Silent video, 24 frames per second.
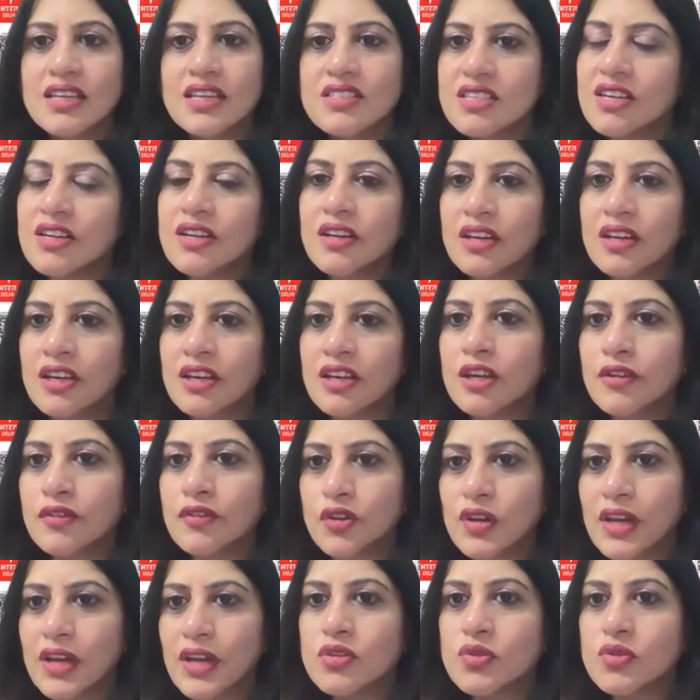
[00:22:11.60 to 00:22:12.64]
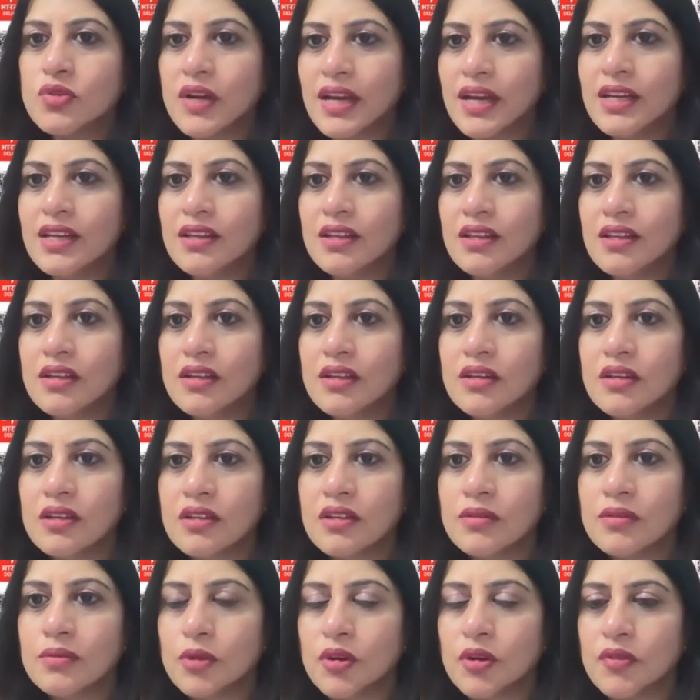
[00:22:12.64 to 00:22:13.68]
if you like to add,
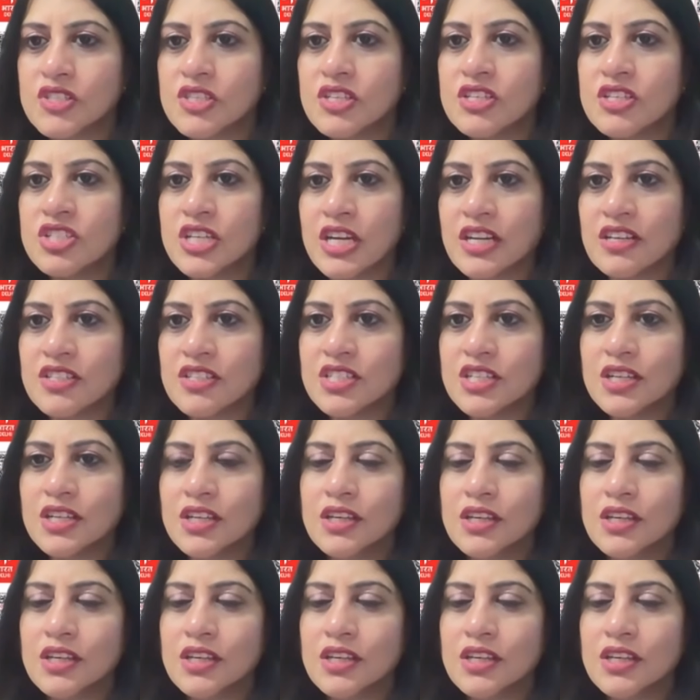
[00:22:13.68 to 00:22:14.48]
Professor Chatterjee?